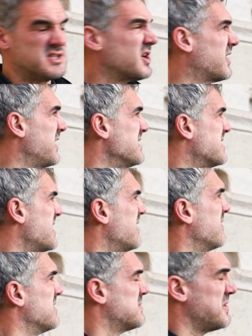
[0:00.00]
It's like an
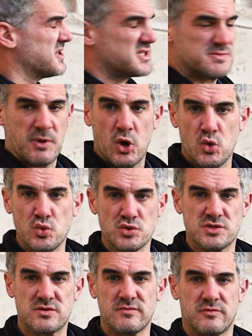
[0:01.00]
interior that's been
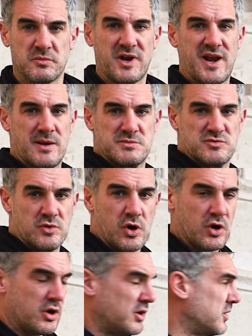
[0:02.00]
exposed from collapsed
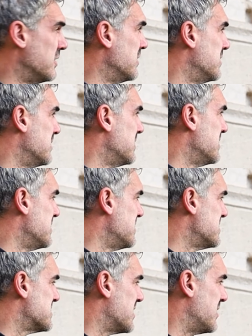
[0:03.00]
rock.
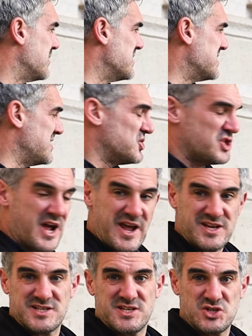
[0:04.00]
So it's in
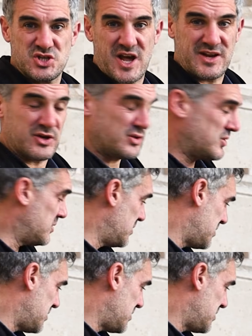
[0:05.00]
shade, it's in shadow.